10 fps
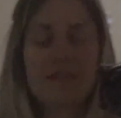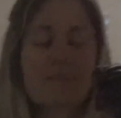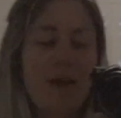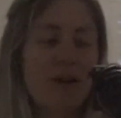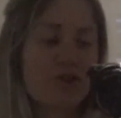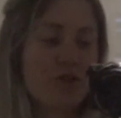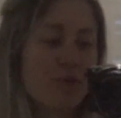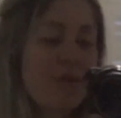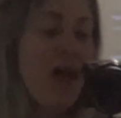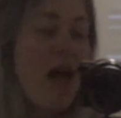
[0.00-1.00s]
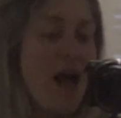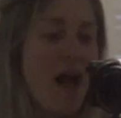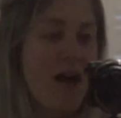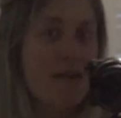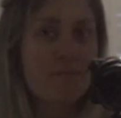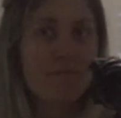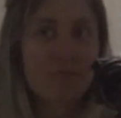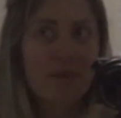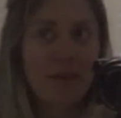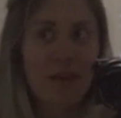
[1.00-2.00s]
is part 2.
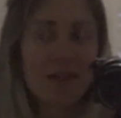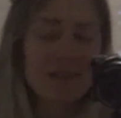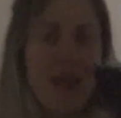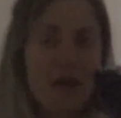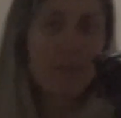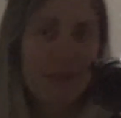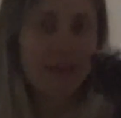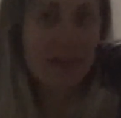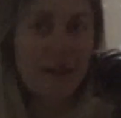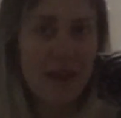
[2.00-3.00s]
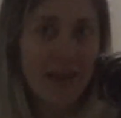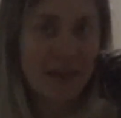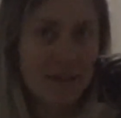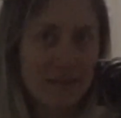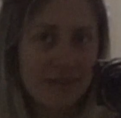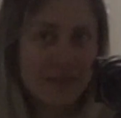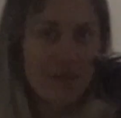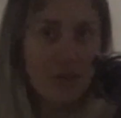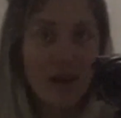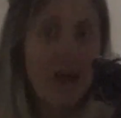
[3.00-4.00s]
It's now been like a